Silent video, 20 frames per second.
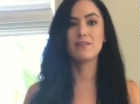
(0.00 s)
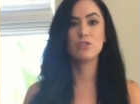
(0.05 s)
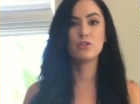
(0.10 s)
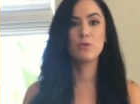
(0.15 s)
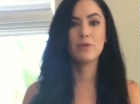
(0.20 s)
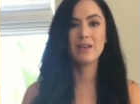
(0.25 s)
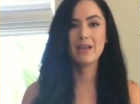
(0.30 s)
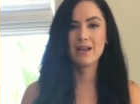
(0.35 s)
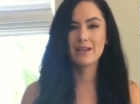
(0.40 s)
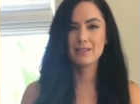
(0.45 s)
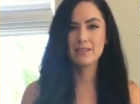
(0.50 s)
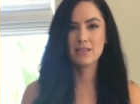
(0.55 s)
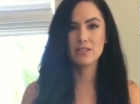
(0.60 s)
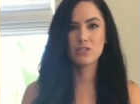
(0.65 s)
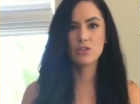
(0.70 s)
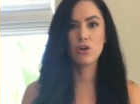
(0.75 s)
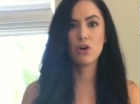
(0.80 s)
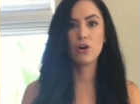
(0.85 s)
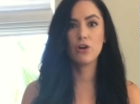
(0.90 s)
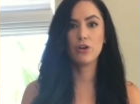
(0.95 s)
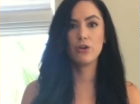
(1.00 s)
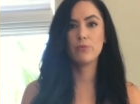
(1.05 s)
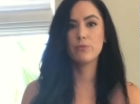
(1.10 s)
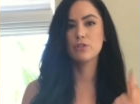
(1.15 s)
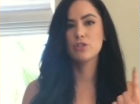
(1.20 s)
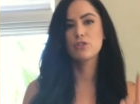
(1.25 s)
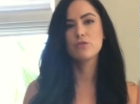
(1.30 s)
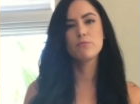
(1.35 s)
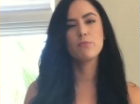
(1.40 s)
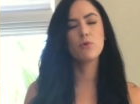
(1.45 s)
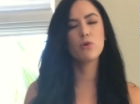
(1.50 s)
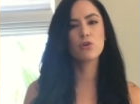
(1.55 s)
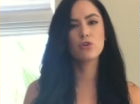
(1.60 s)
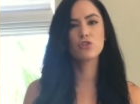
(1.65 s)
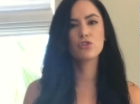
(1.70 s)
doing excess cardio, which is more